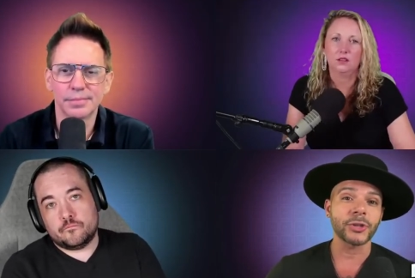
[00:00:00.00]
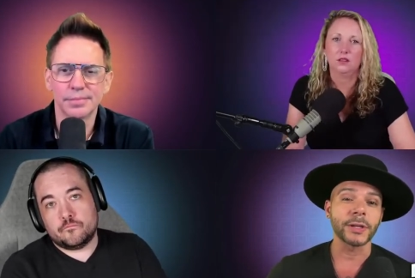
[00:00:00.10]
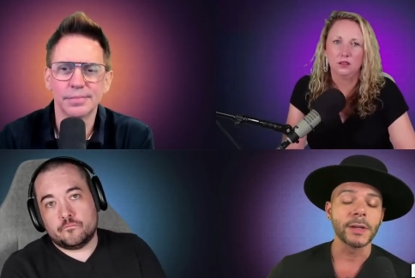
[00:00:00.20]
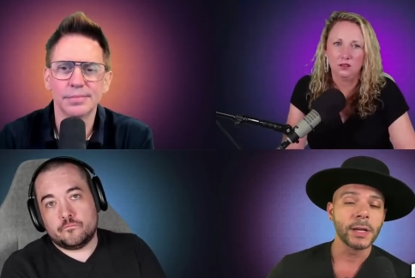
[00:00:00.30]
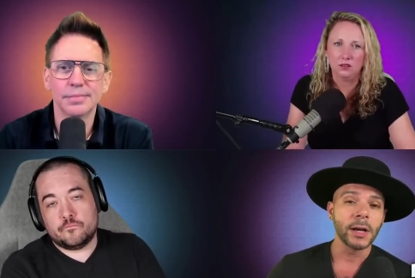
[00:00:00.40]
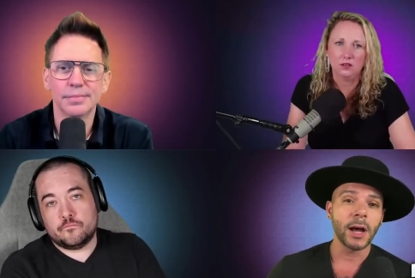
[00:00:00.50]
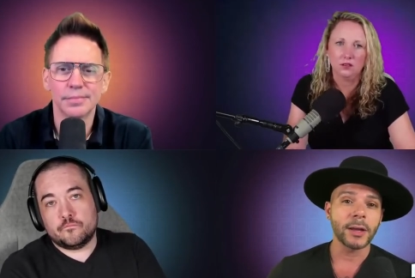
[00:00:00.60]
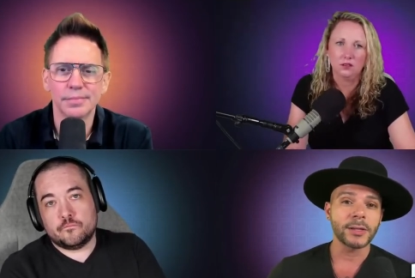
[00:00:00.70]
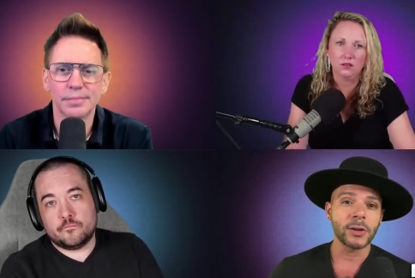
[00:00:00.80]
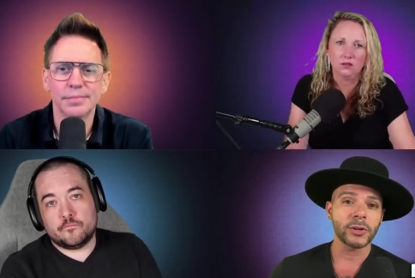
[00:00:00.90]
Speaker 1: actually
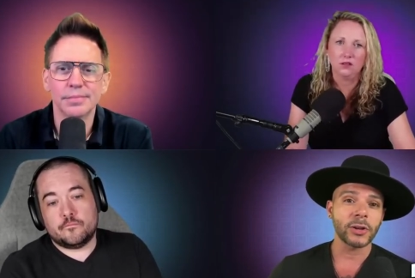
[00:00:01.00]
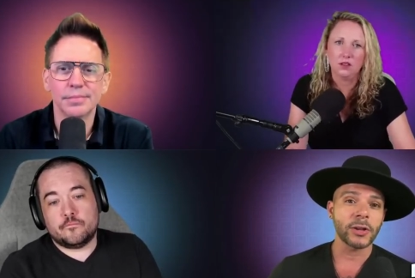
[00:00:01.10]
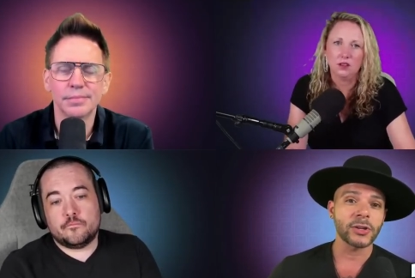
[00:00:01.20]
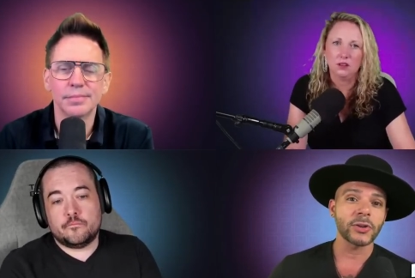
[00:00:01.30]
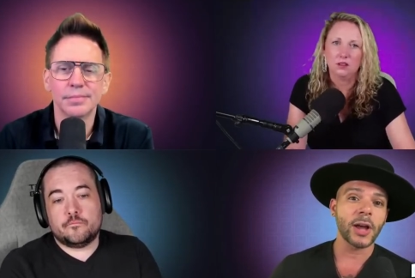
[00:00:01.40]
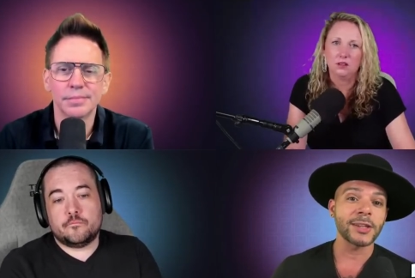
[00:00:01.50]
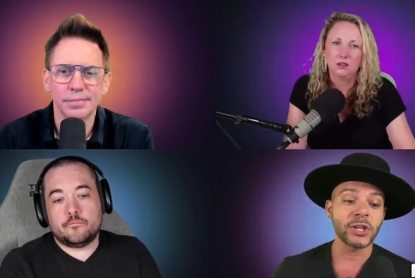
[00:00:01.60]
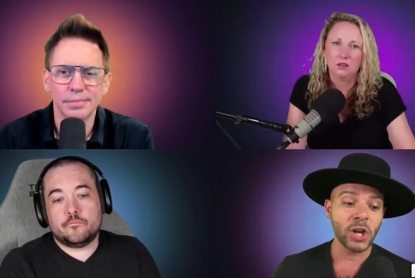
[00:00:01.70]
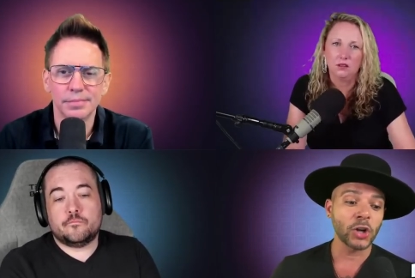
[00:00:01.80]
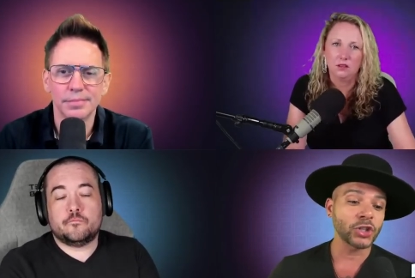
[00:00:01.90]
uh, as a young as,
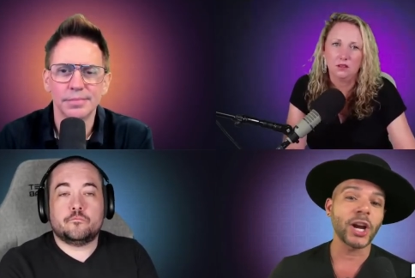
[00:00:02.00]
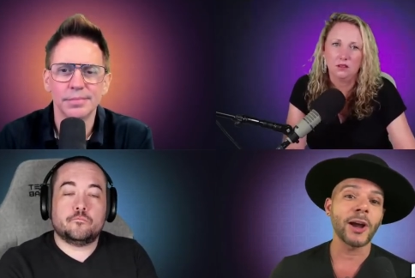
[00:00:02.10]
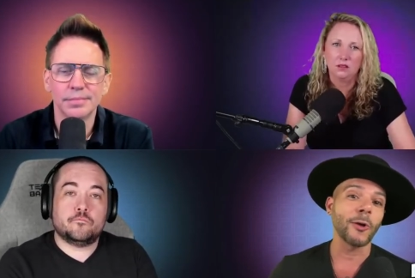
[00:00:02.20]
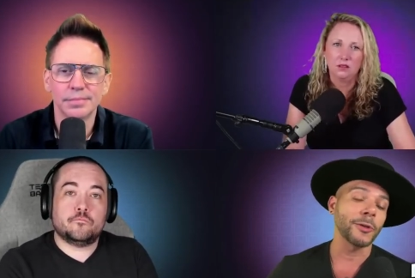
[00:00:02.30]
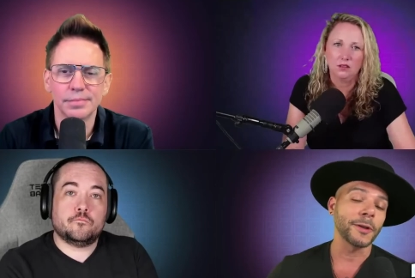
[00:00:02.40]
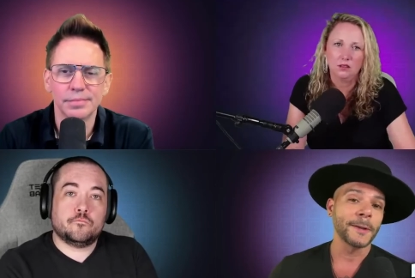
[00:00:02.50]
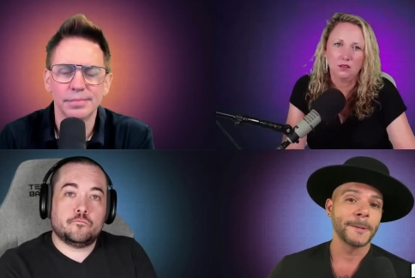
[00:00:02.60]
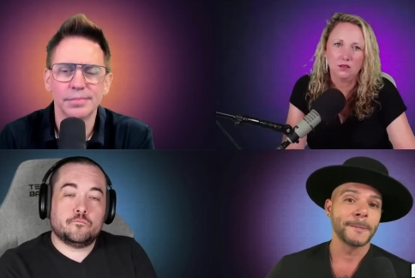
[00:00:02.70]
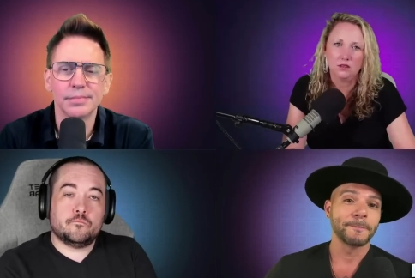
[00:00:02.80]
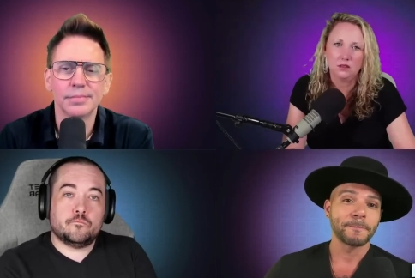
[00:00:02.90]
young as a young
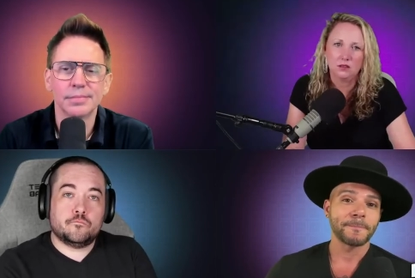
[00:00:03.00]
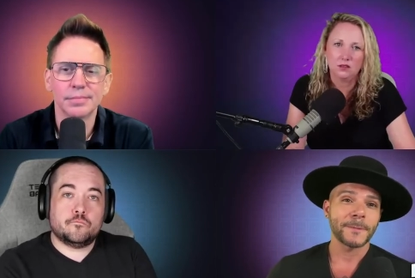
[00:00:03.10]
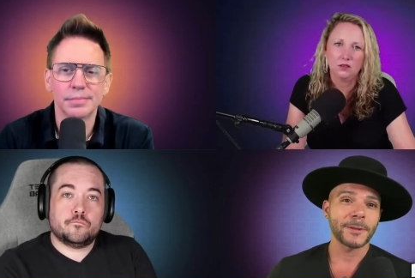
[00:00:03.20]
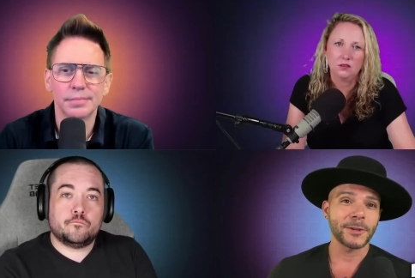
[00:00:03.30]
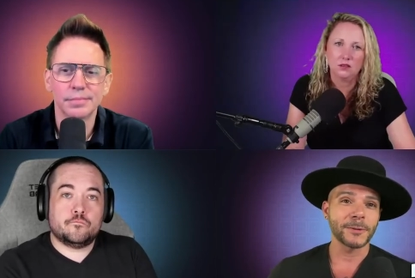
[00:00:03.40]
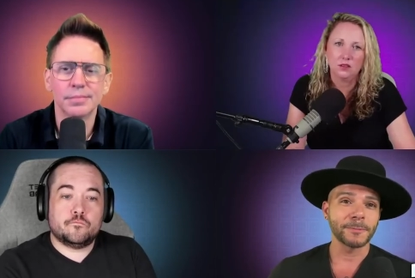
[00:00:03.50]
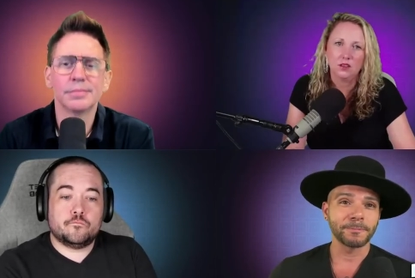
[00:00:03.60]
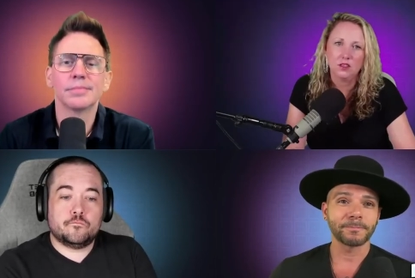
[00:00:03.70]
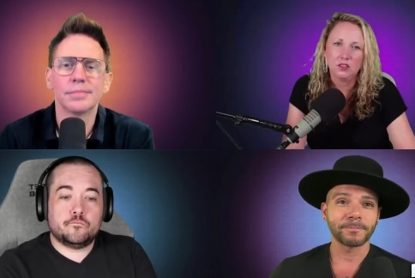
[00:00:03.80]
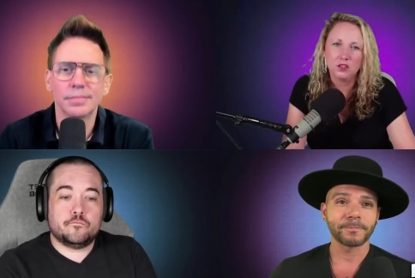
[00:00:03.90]
child.
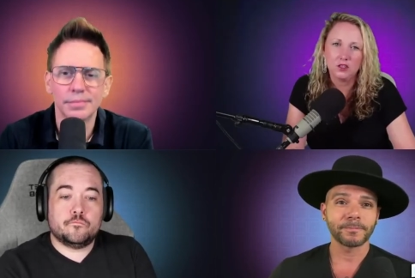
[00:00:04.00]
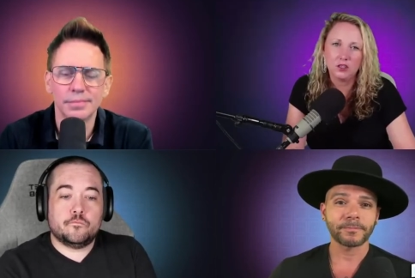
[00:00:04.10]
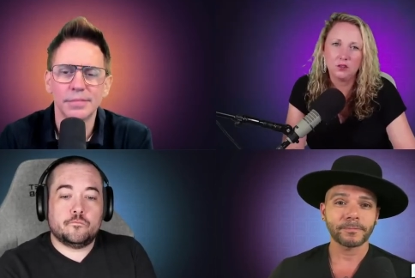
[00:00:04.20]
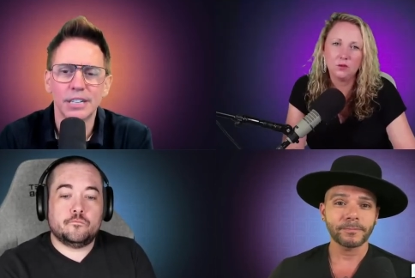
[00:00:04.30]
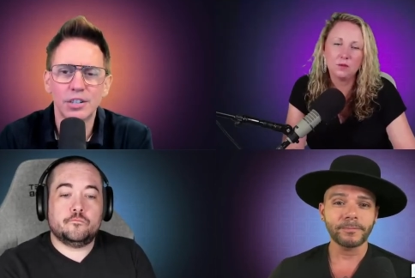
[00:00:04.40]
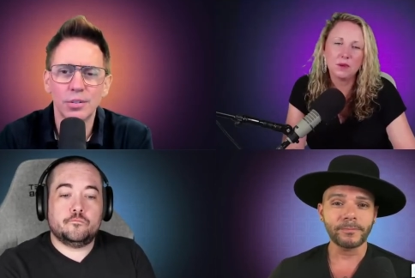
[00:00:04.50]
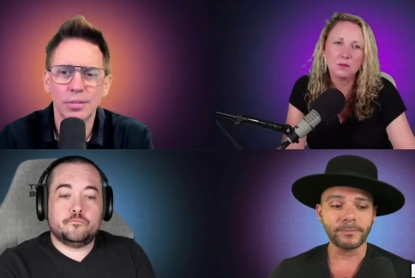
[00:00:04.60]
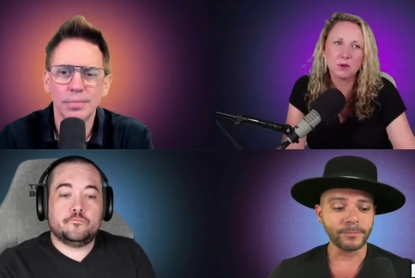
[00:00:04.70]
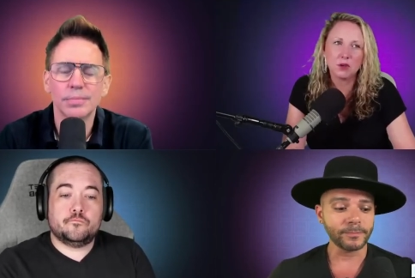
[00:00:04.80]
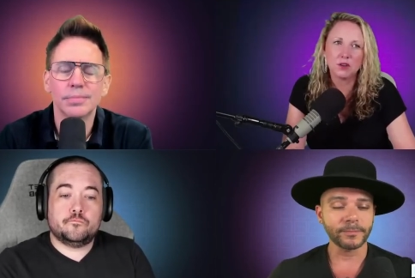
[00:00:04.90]
So, hmm.
Speaker 2: do you
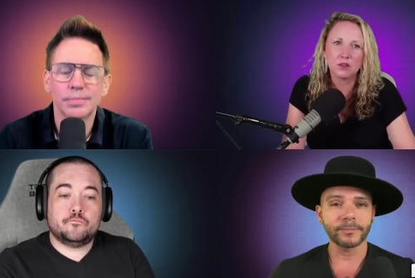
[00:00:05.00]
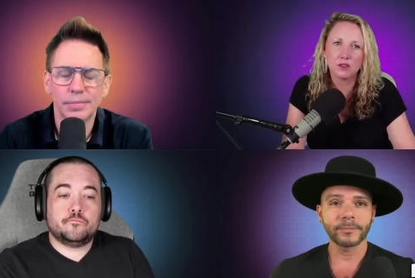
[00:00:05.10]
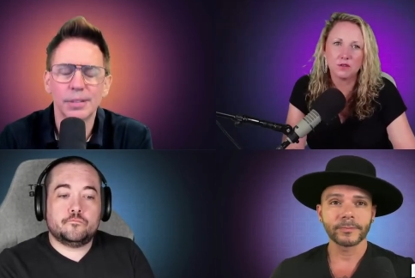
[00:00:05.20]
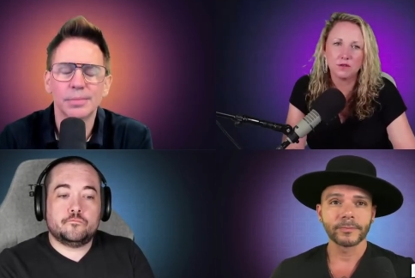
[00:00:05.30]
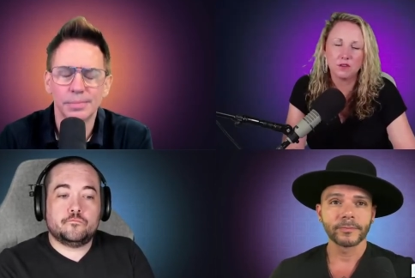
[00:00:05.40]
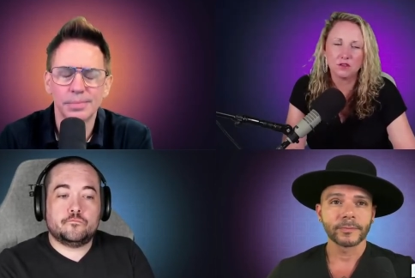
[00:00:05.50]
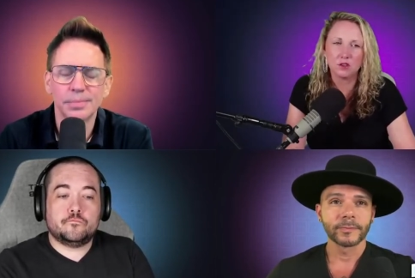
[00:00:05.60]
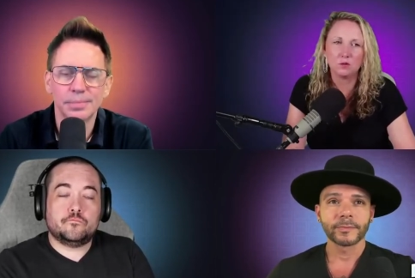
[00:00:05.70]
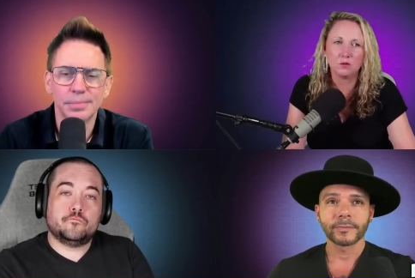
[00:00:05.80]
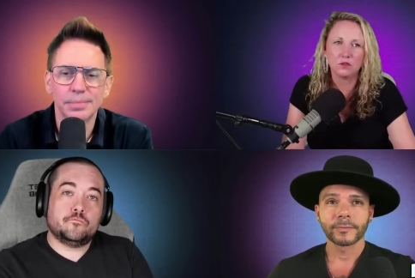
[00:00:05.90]
remember the
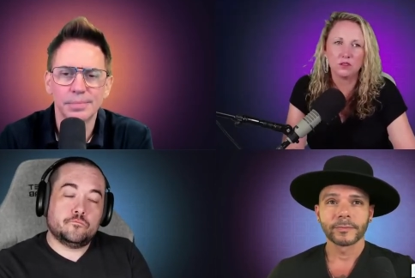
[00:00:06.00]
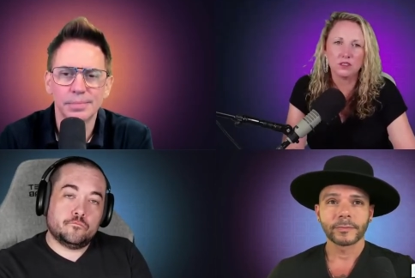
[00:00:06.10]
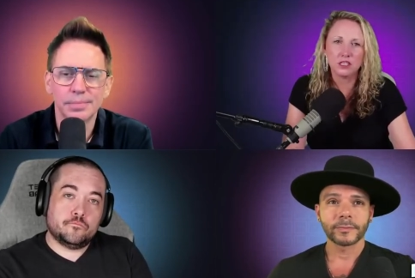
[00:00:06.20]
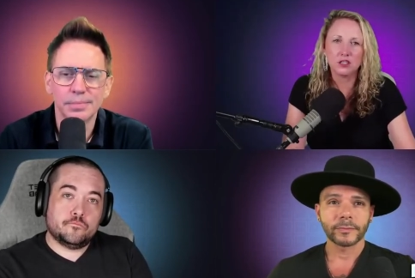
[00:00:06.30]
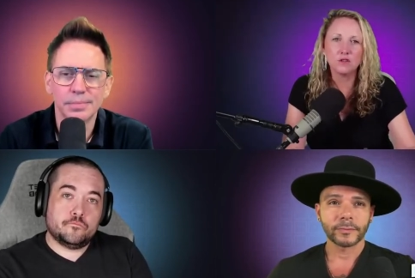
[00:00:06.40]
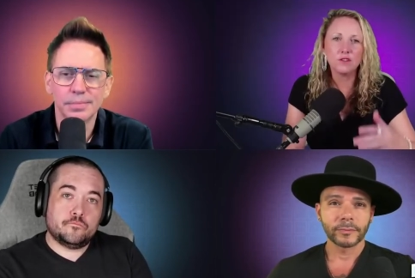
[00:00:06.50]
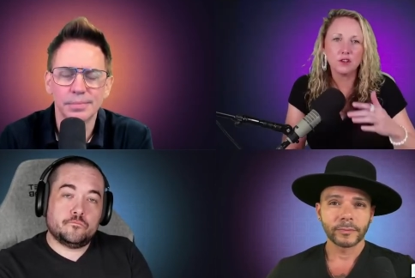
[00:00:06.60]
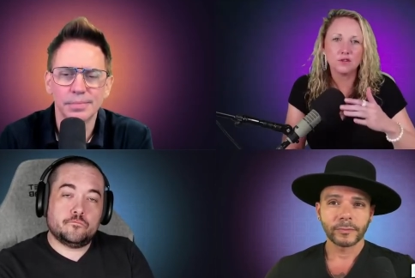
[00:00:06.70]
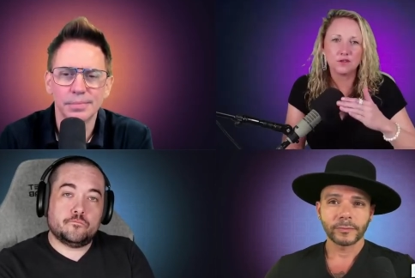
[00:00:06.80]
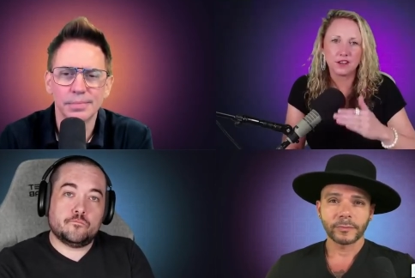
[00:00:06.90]
so did you
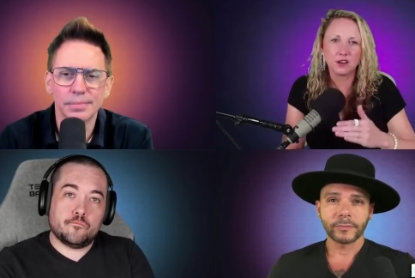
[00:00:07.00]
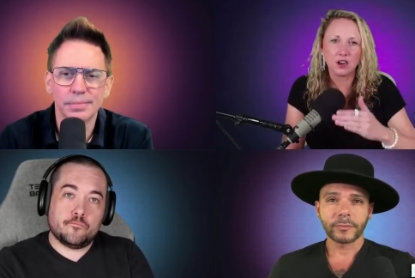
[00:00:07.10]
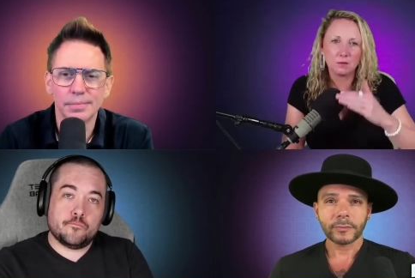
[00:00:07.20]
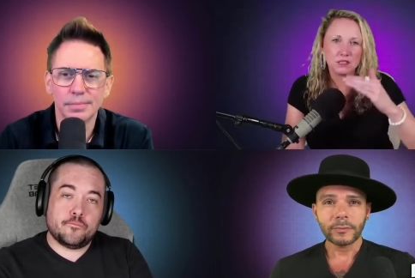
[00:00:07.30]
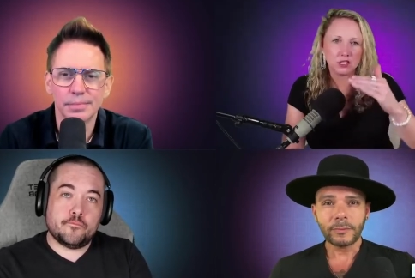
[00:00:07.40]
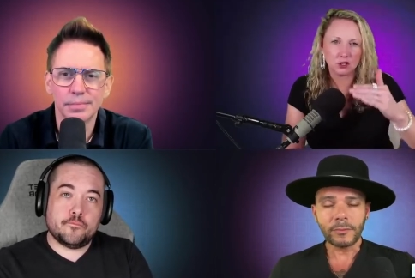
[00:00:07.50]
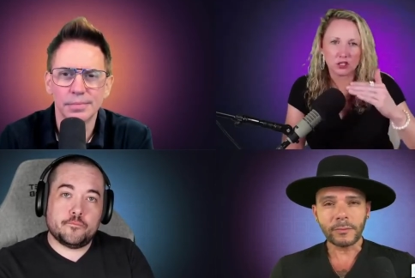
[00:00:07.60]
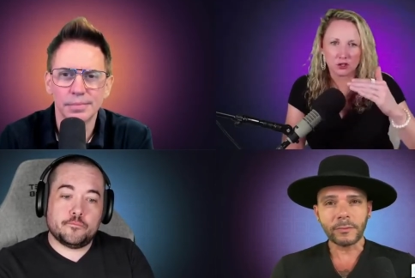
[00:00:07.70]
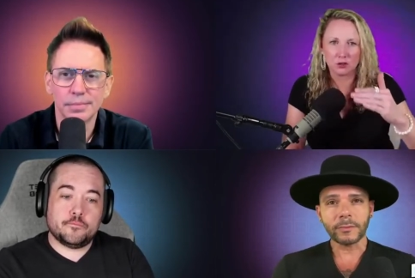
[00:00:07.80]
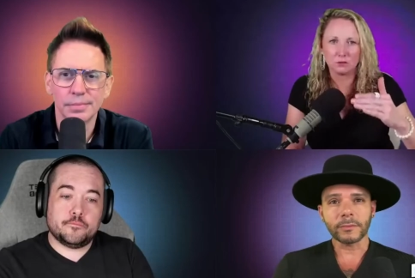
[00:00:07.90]
feel fear up
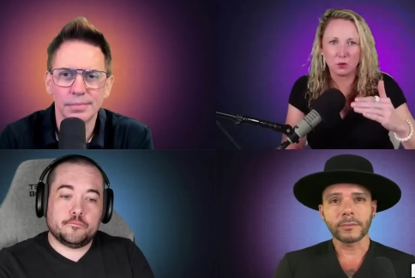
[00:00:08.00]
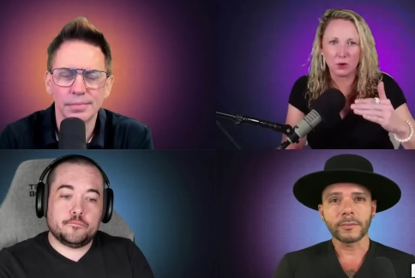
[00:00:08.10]
until a certain